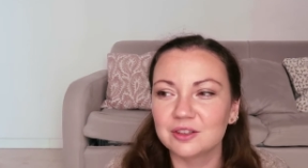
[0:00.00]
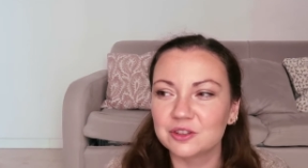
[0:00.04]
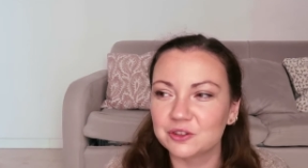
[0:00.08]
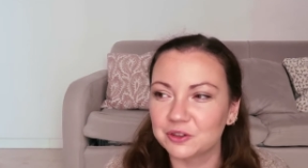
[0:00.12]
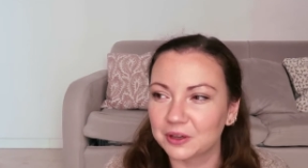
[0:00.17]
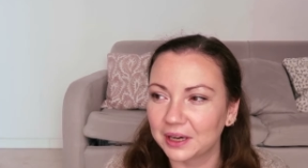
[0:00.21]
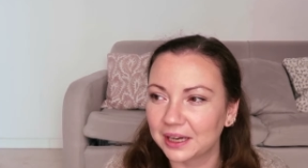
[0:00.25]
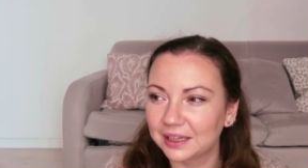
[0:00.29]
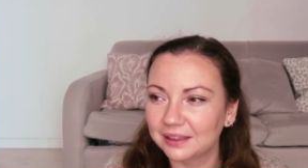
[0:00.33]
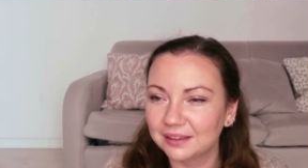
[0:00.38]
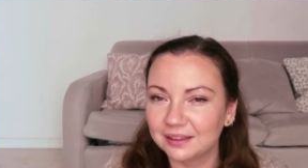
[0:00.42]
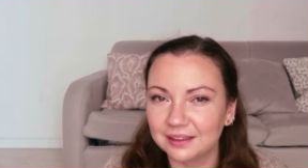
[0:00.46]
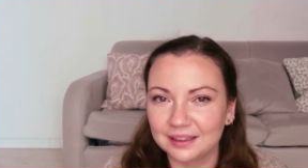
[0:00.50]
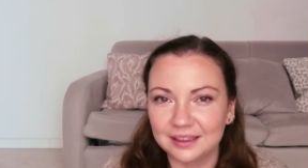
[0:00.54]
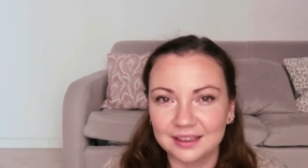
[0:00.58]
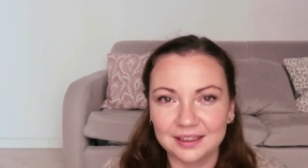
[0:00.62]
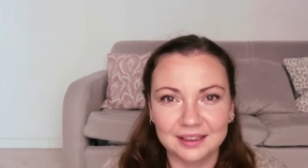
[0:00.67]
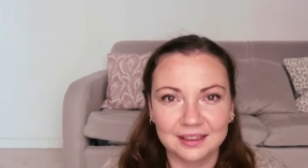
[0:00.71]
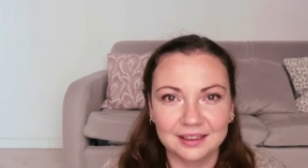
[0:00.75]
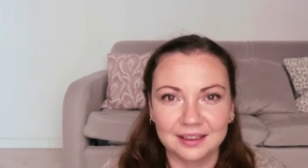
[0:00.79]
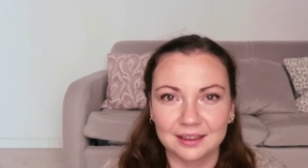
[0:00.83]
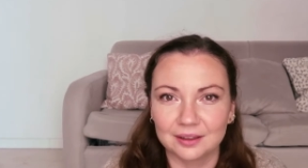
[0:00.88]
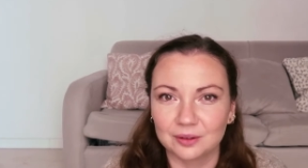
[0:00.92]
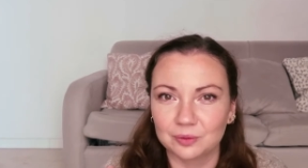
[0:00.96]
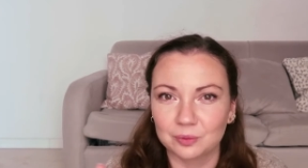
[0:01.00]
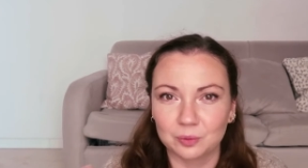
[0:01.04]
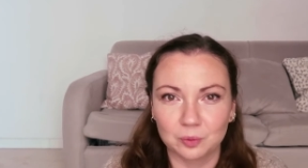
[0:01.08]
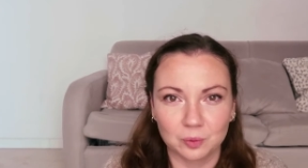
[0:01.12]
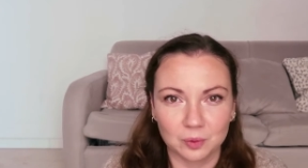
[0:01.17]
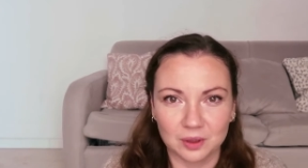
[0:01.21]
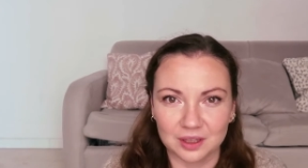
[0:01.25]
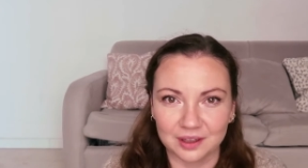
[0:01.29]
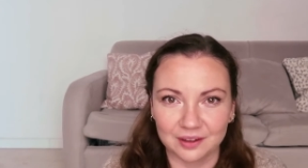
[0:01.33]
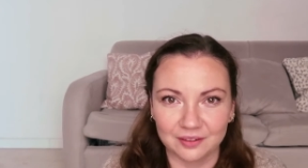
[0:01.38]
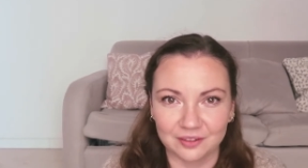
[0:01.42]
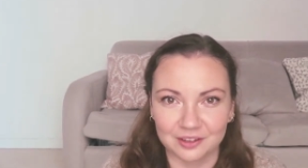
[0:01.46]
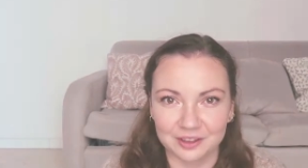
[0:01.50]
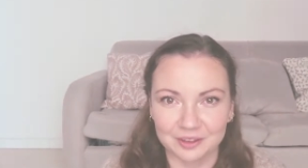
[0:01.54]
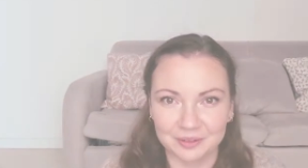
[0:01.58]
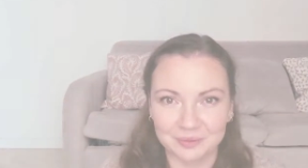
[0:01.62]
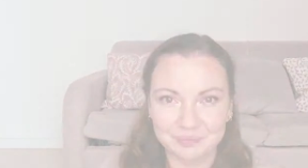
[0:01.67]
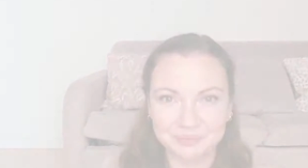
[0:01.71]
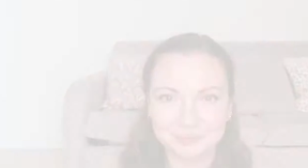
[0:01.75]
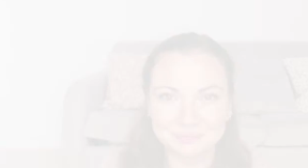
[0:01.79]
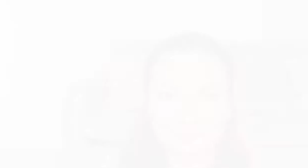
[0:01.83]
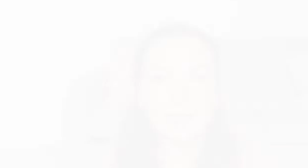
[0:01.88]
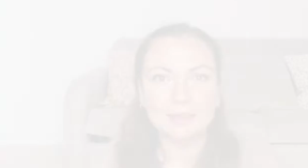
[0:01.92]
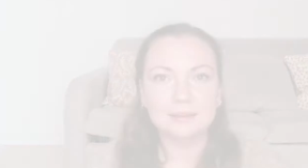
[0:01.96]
trendy and whatever.